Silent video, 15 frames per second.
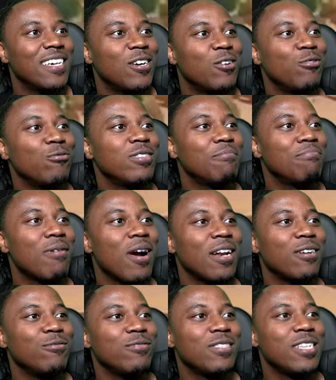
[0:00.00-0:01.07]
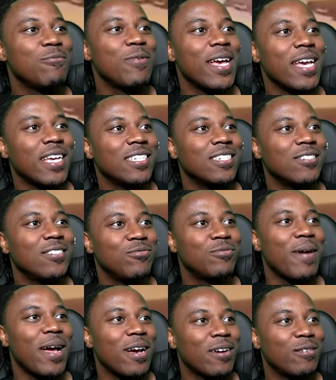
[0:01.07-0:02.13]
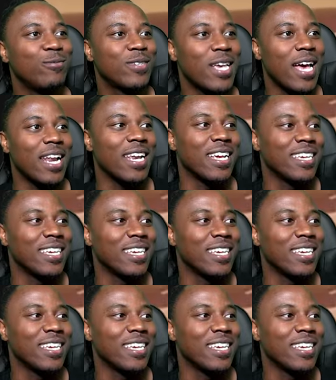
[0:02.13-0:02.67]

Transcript: Who's LeBron and who's D Wade? Who's Michael? Who's Scottie?